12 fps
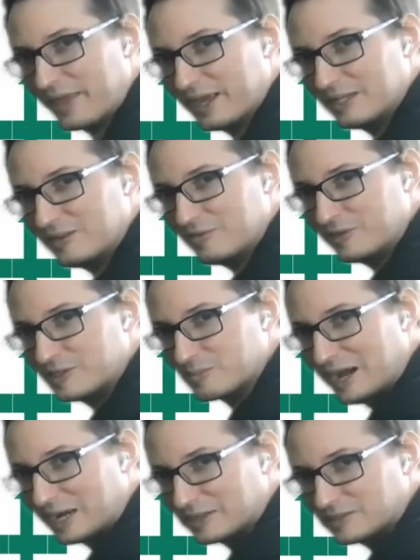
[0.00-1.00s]
And if it's
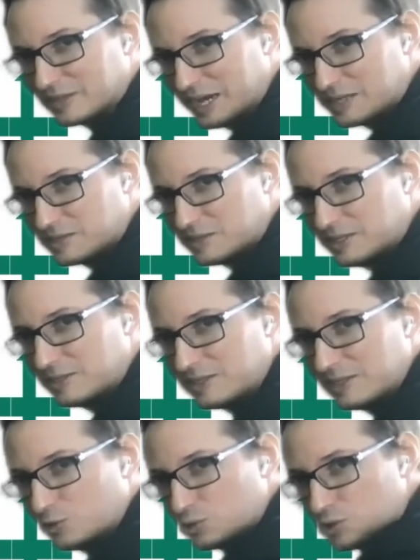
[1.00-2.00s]
marked as
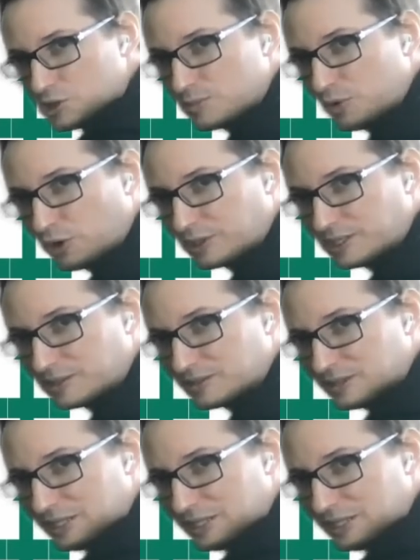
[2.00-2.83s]
deleted, you just block it.